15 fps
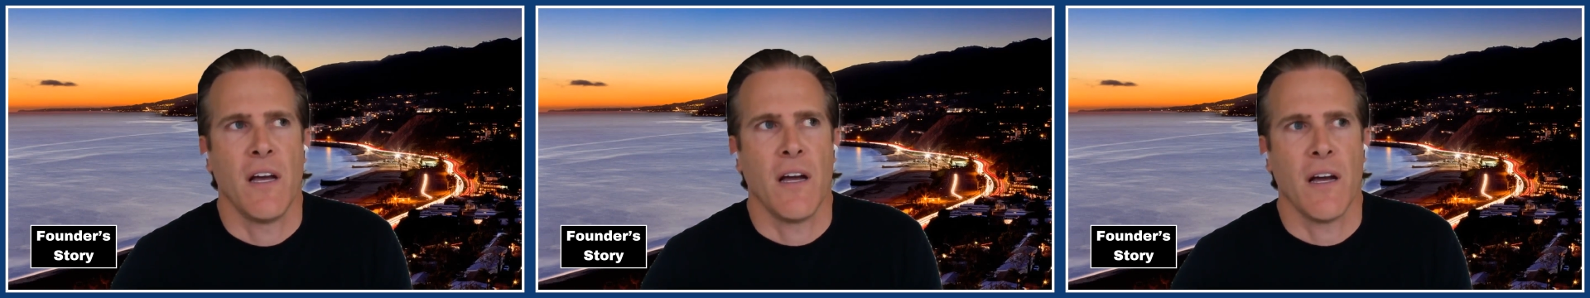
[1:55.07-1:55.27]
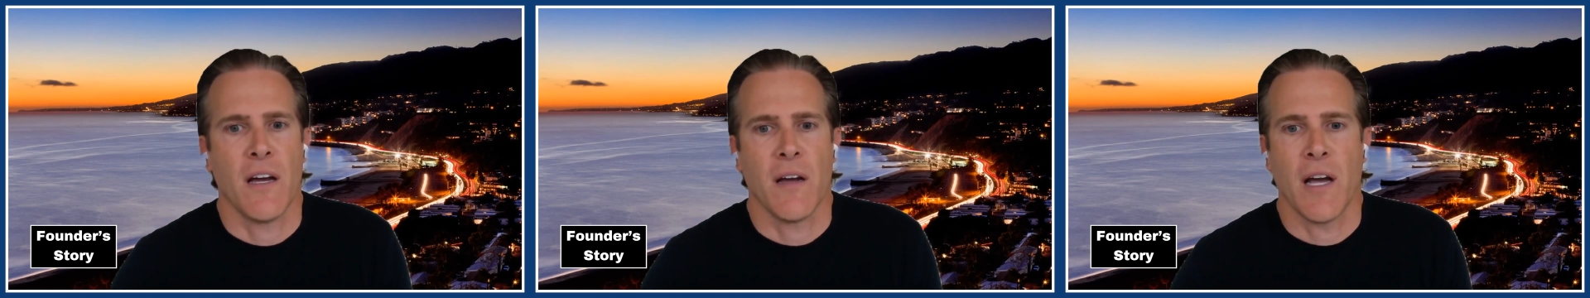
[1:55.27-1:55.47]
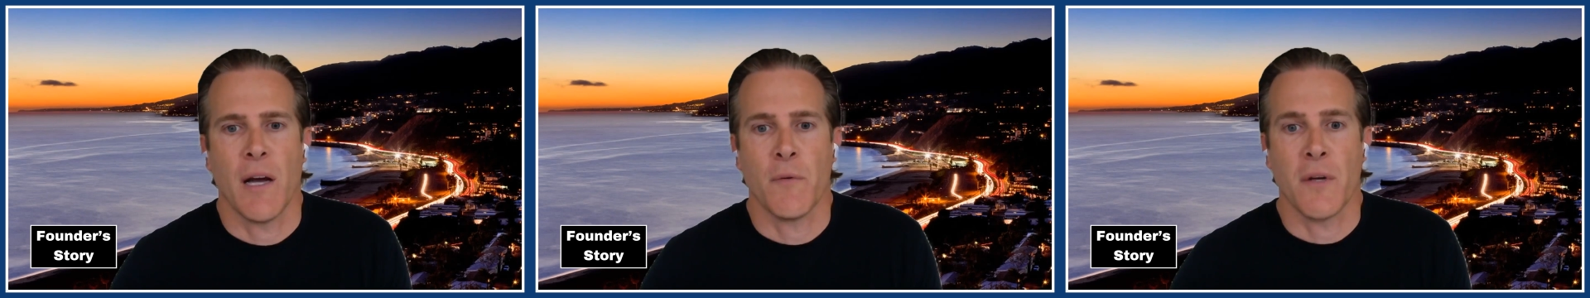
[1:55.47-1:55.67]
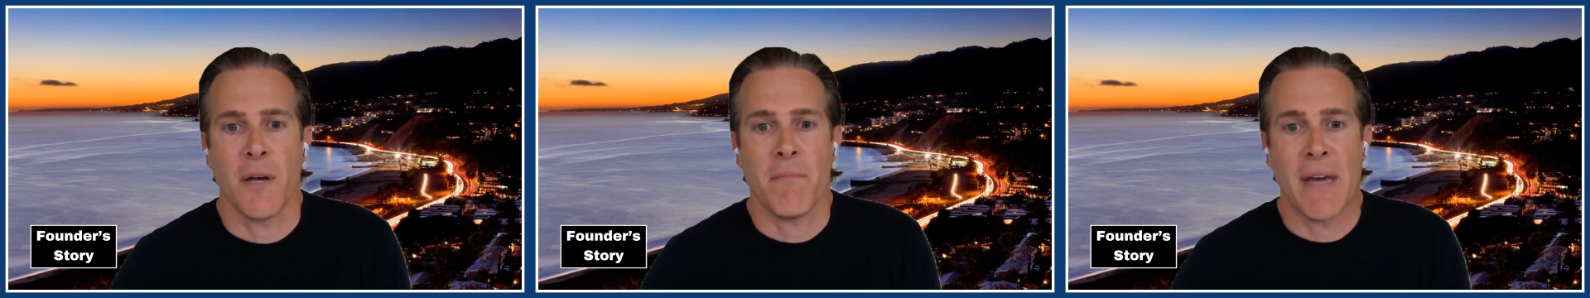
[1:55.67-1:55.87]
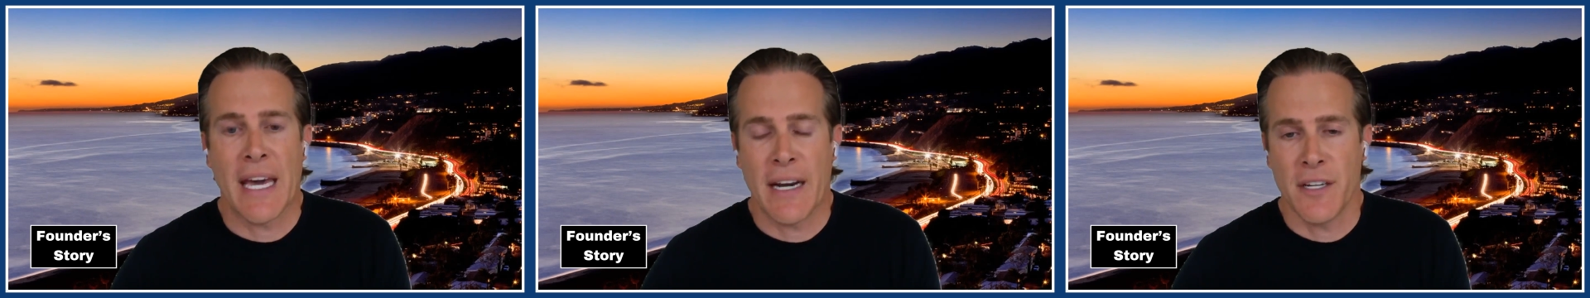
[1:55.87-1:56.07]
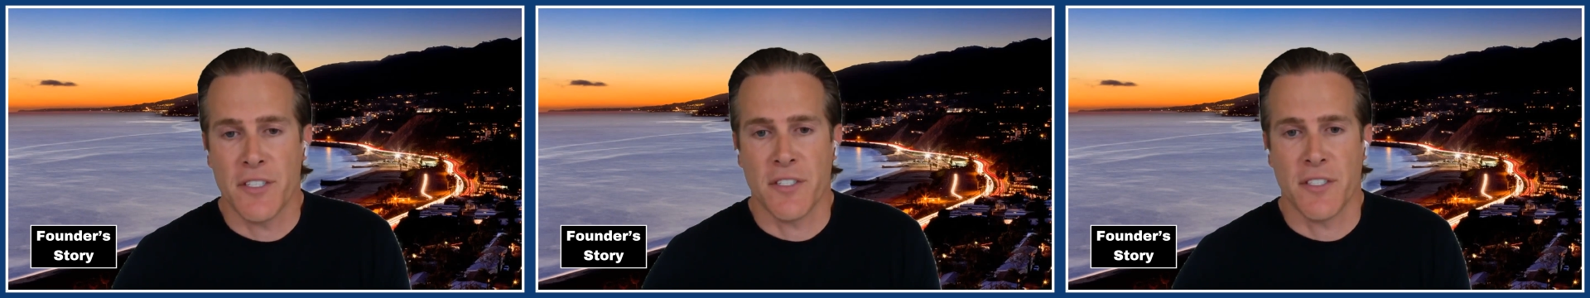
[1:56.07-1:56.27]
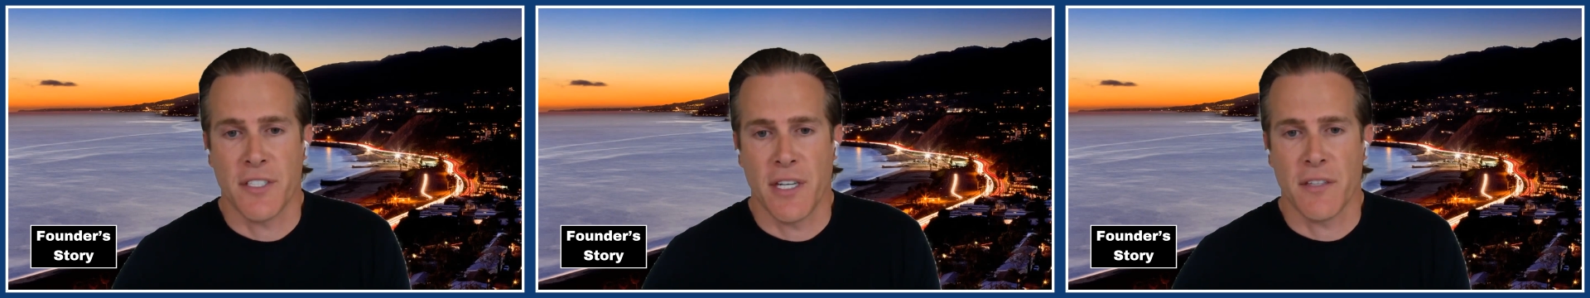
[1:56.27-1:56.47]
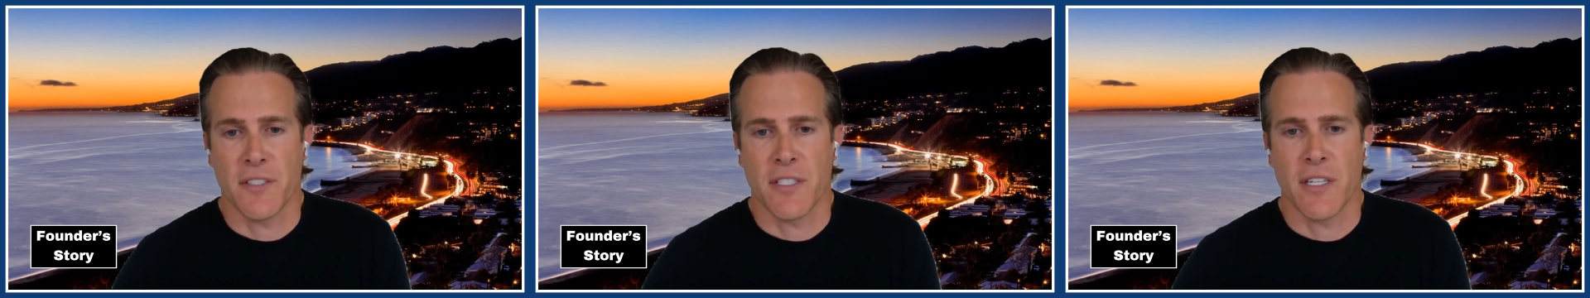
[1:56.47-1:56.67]
I managed a
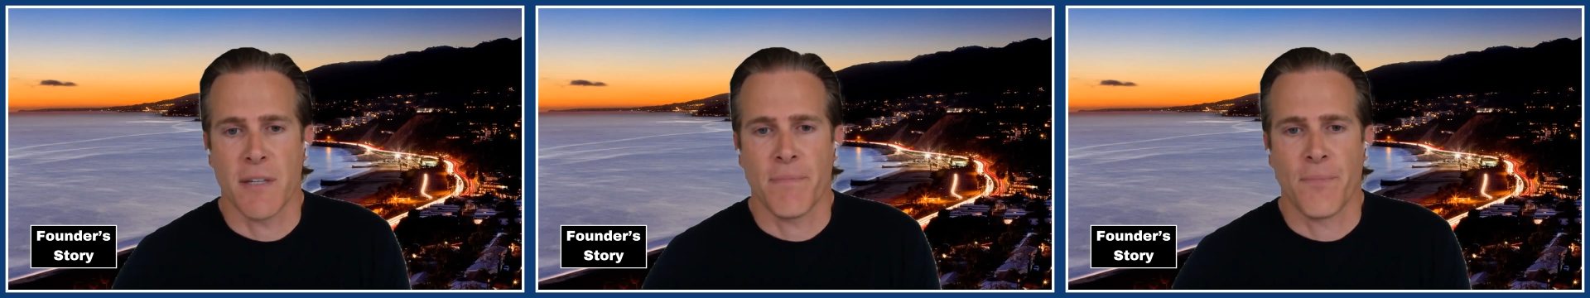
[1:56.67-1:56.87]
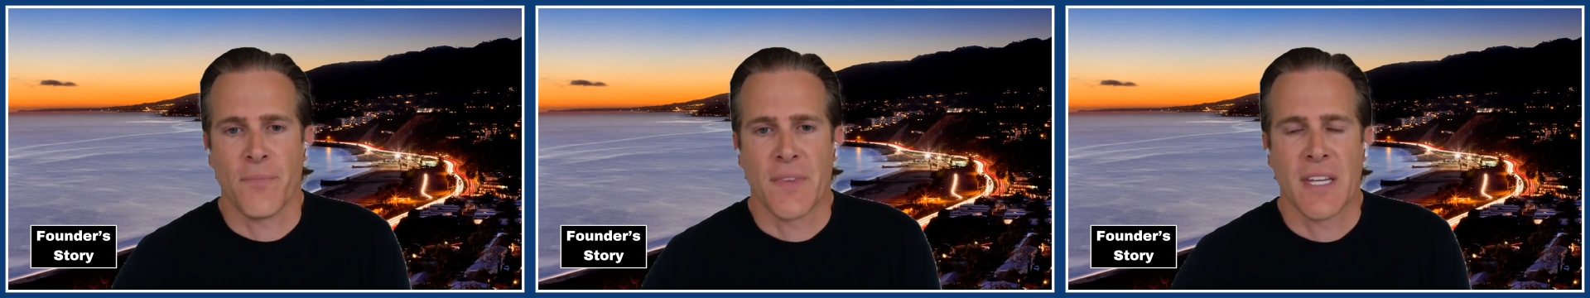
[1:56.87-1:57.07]
sales team,